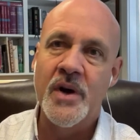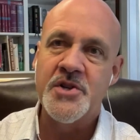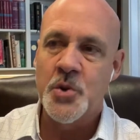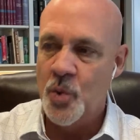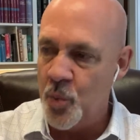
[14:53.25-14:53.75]

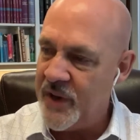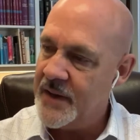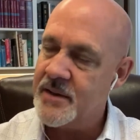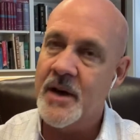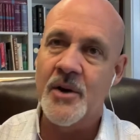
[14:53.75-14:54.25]
So when we
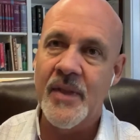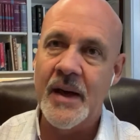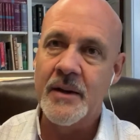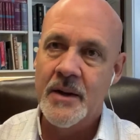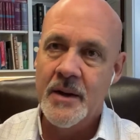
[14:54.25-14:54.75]
get down to
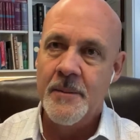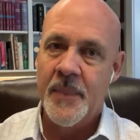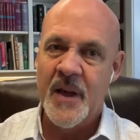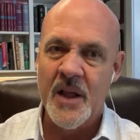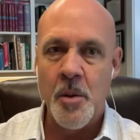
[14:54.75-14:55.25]
that
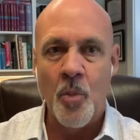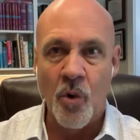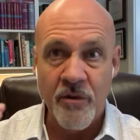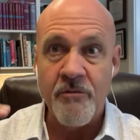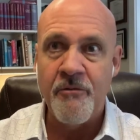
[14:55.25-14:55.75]
kind of that more of
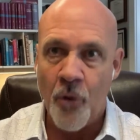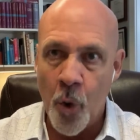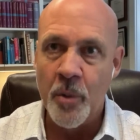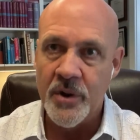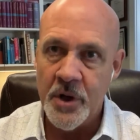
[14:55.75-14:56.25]
a
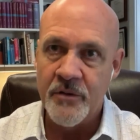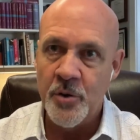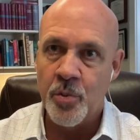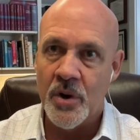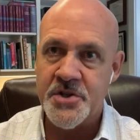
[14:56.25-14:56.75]
formal interview
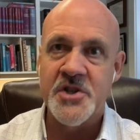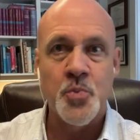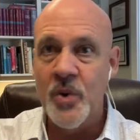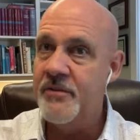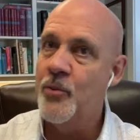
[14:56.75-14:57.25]
process,
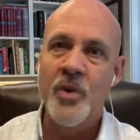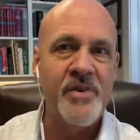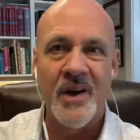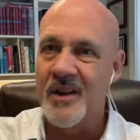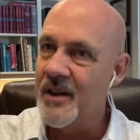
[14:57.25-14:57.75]
we've
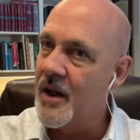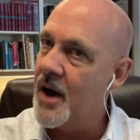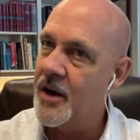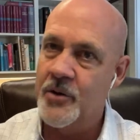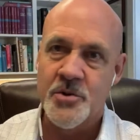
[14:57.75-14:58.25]
had a
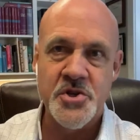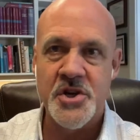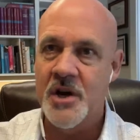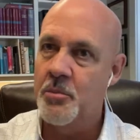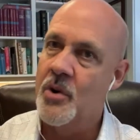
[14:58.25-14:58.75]
lot of those
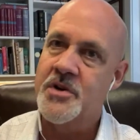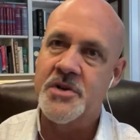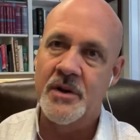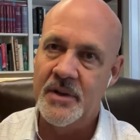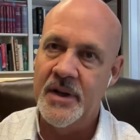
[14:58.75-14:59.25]
check marks
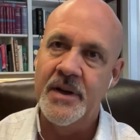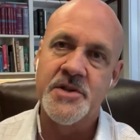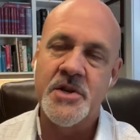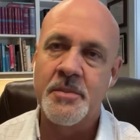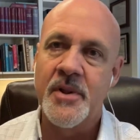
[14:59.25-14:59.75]
leading
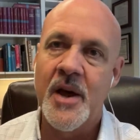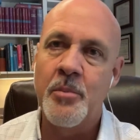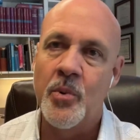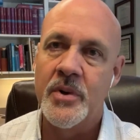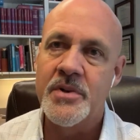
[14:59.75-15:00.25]
us up to that
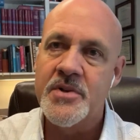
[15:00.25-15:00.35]
point.